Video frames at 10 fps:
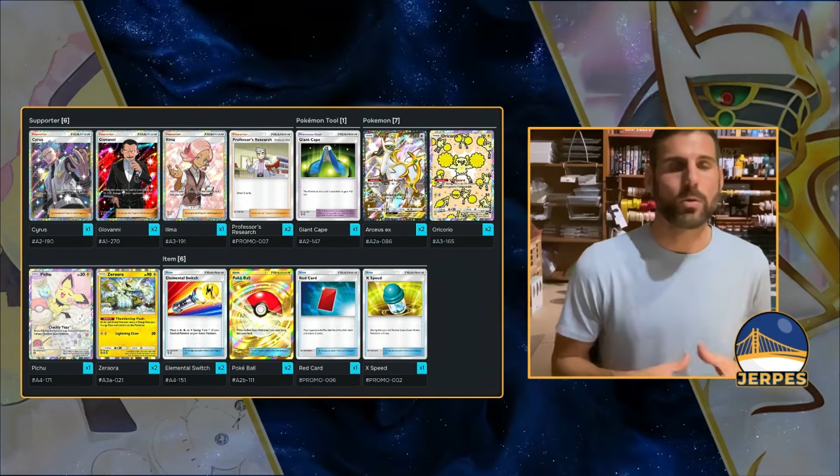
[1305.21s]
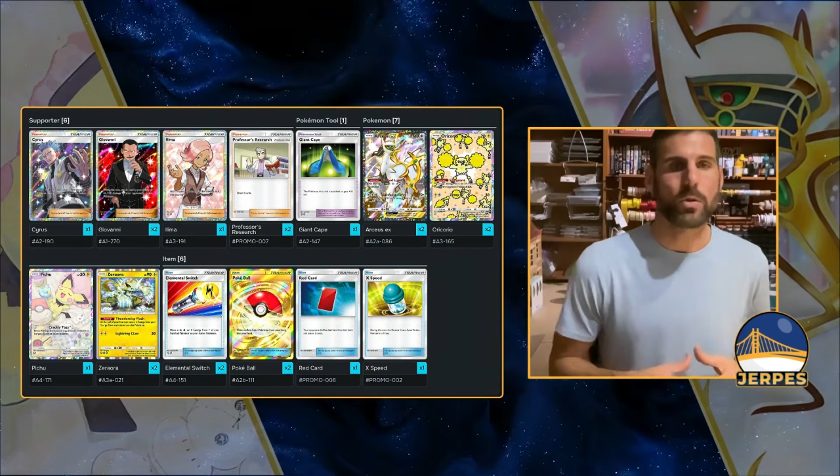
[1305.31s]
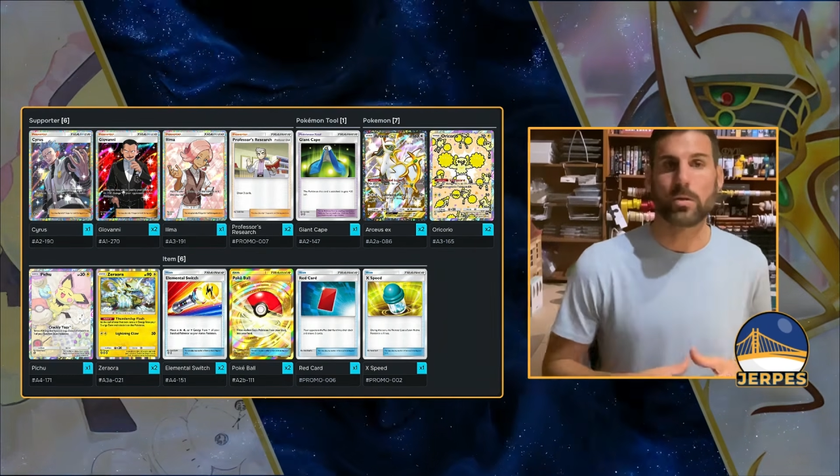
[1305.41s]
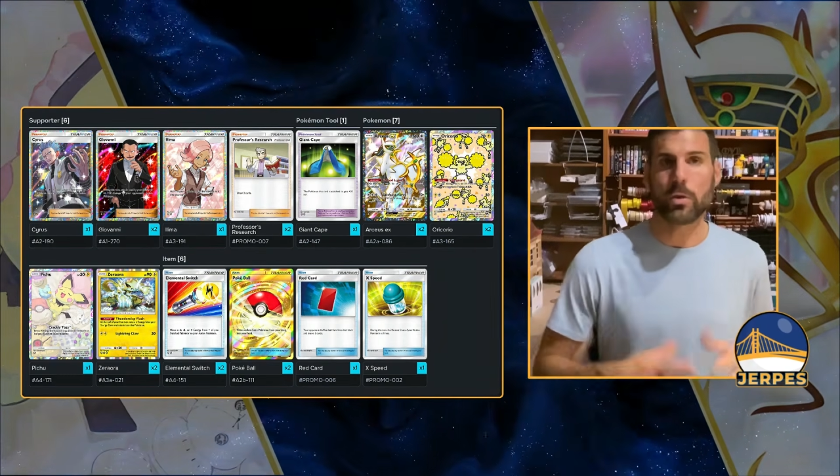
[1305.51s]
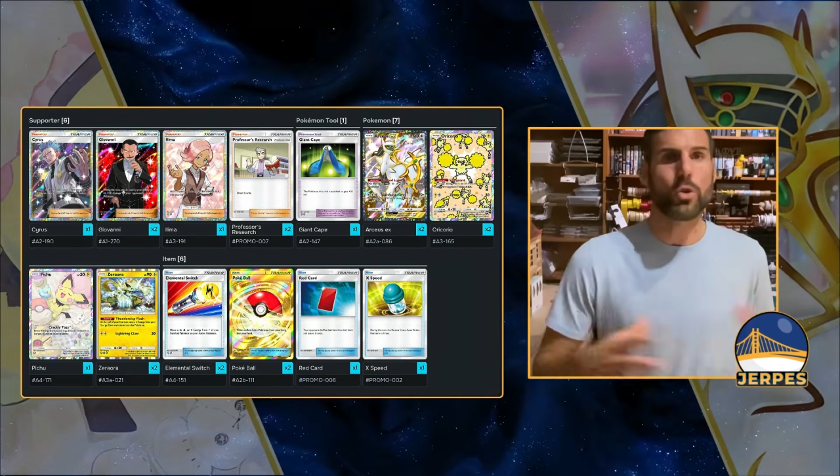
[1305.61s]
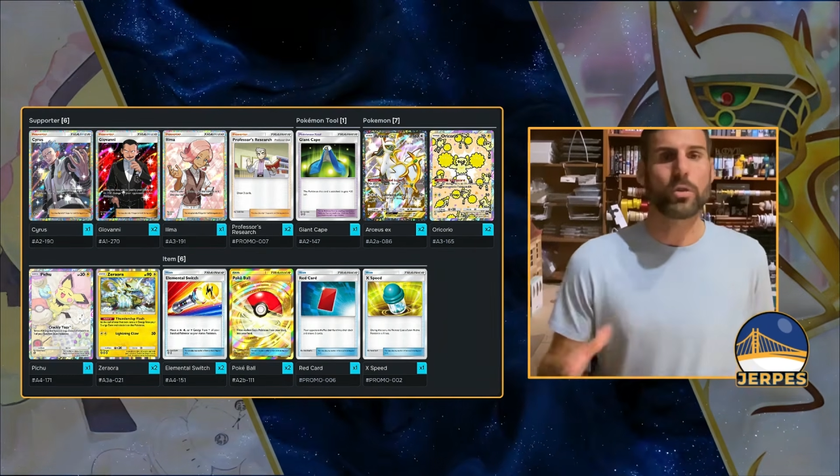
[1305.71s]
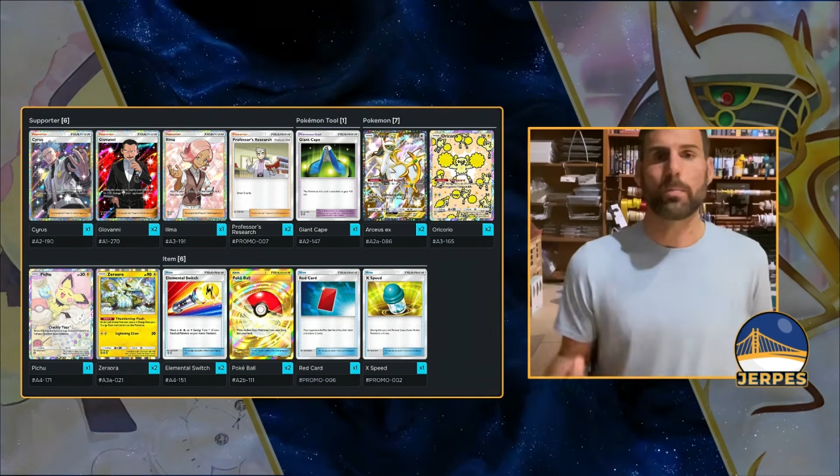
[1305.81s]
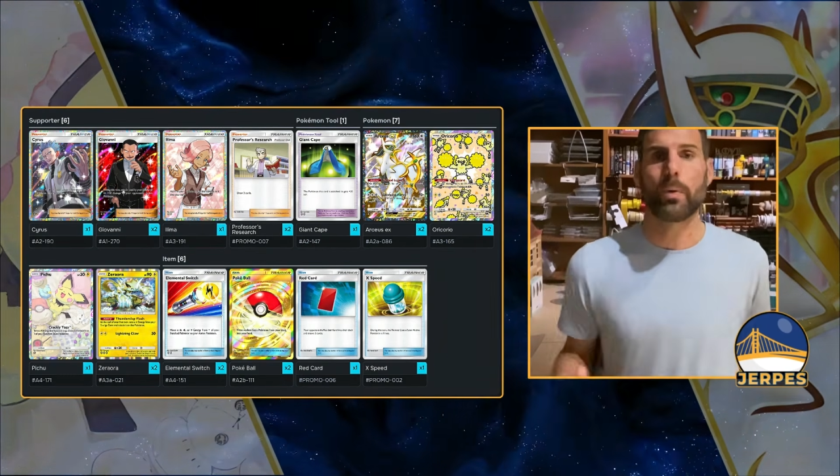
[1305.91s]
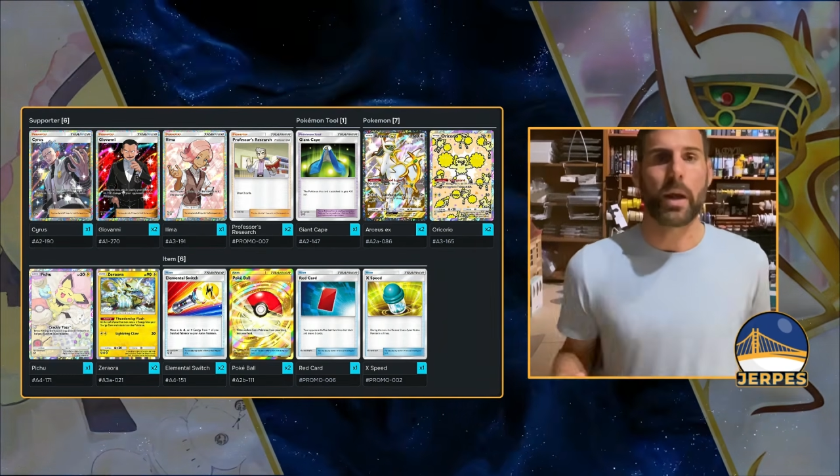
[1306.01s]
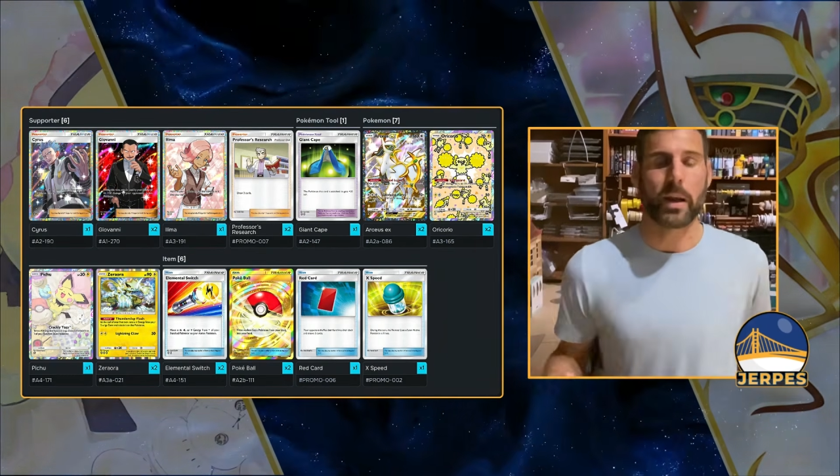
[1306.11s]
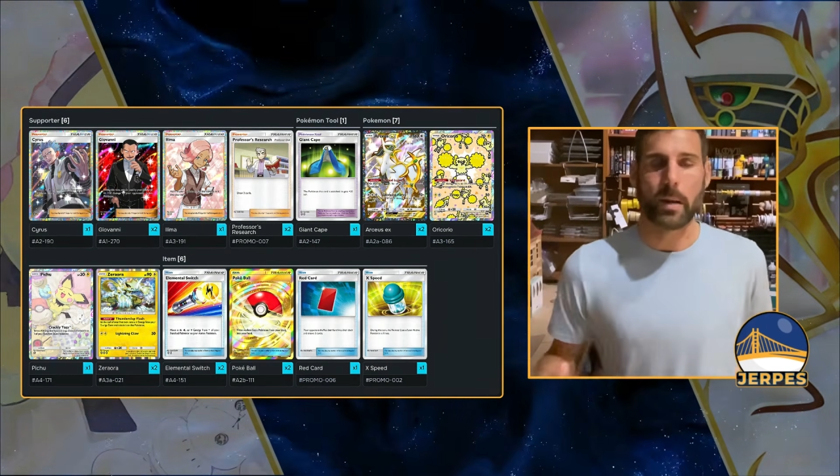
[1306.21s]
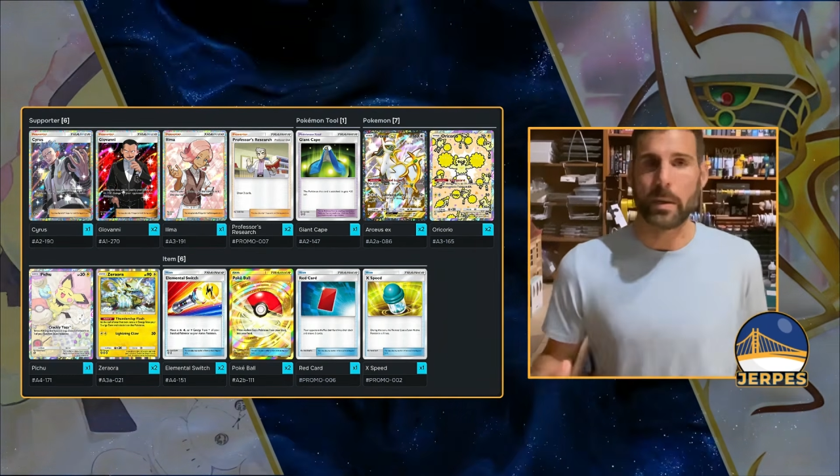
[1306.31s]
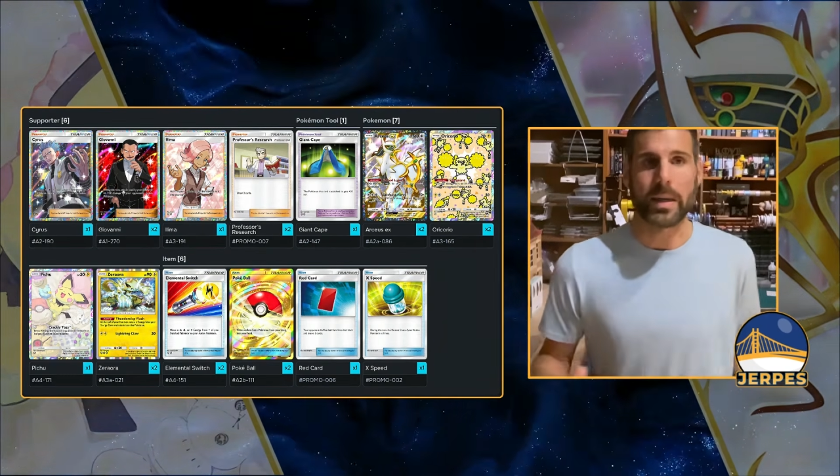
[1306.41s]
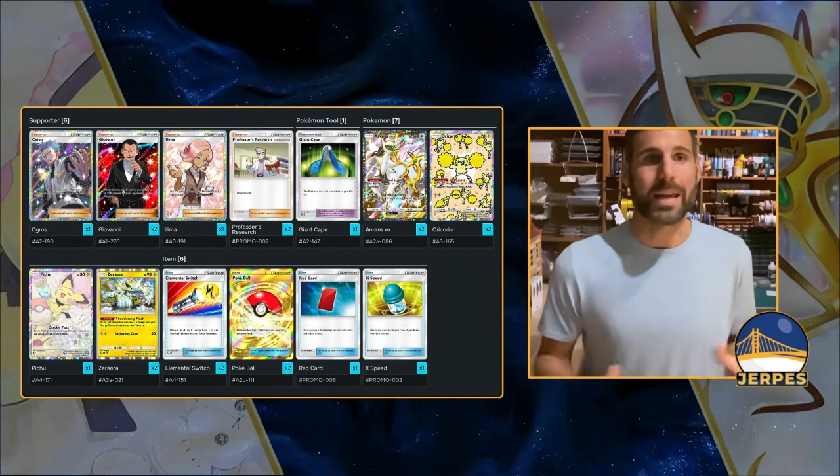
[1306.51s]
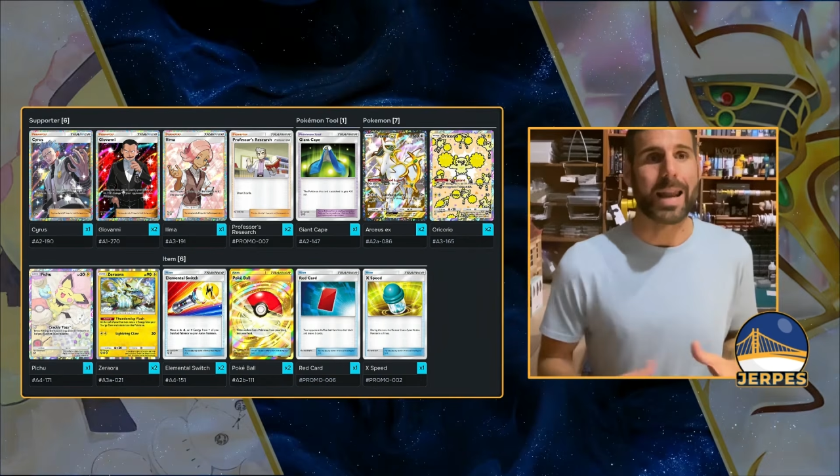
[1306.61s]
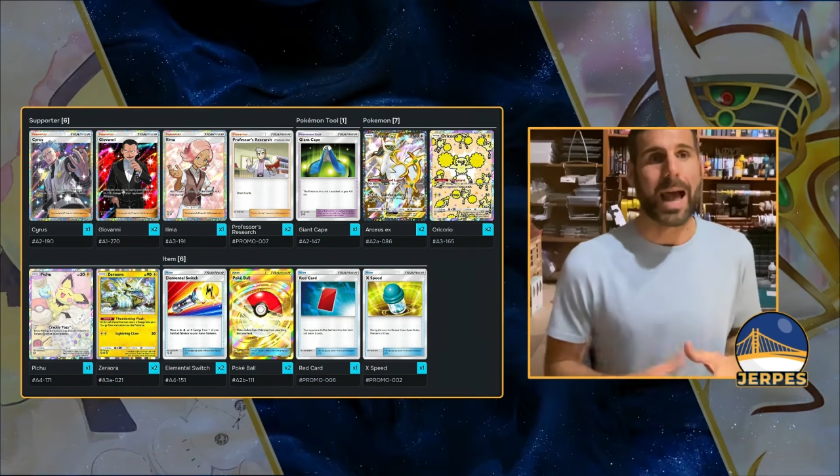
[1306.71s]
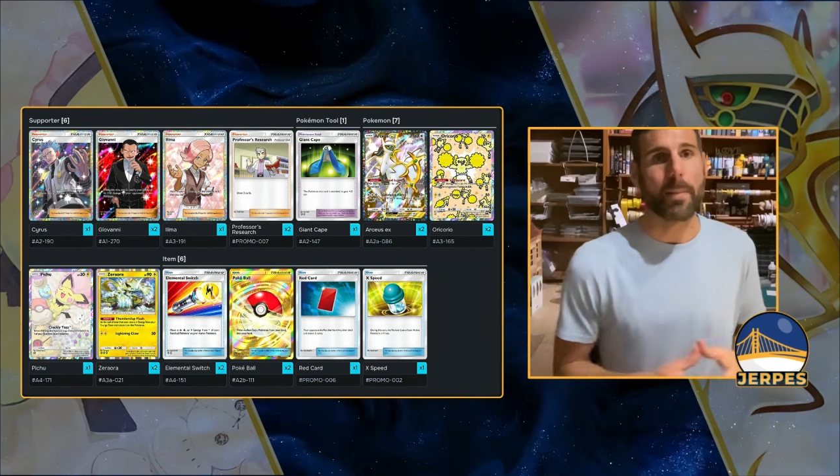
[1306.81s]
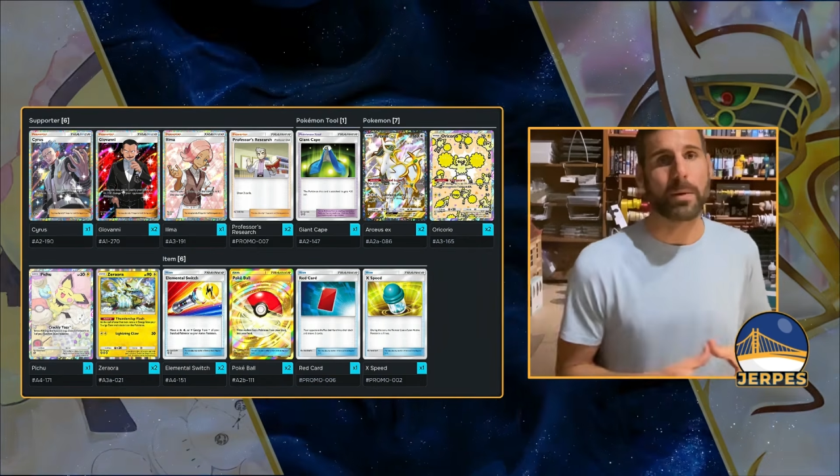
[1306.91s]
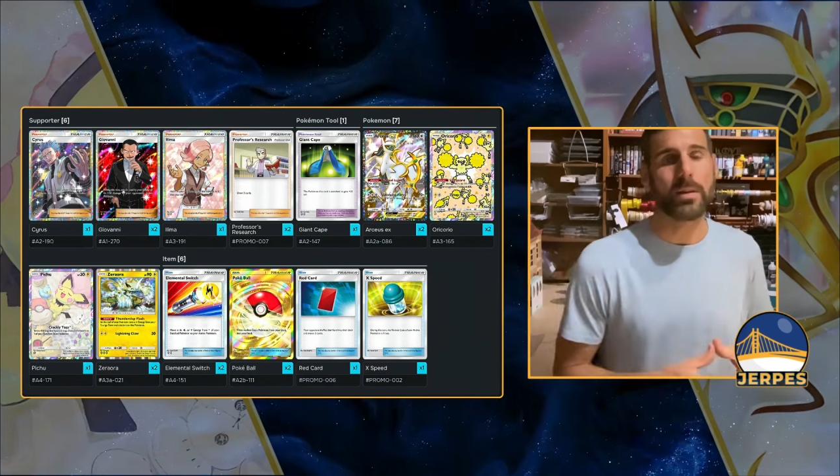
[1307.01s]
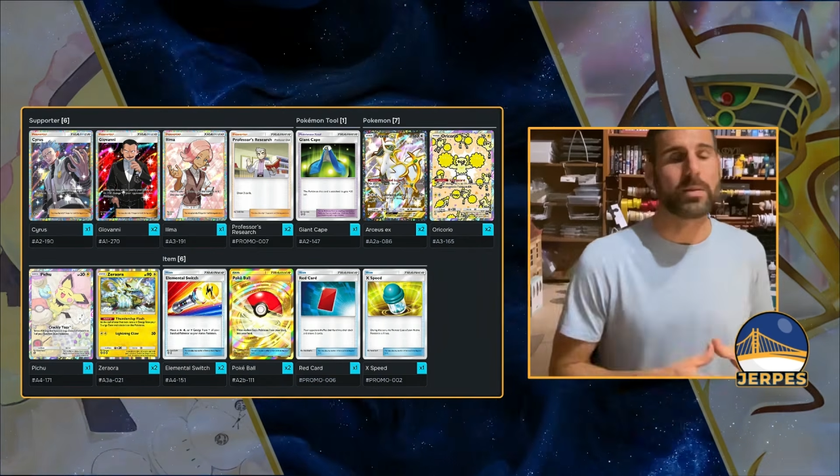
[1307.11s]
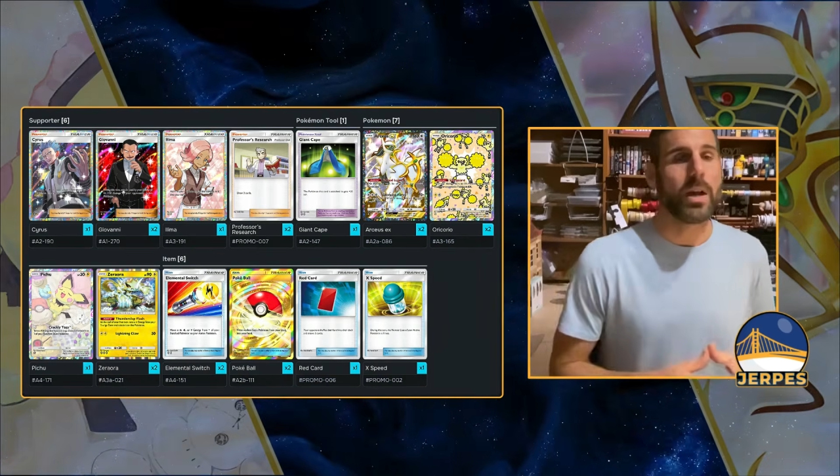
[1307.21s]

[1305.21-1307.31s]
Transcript: just brick. I mean, it happens.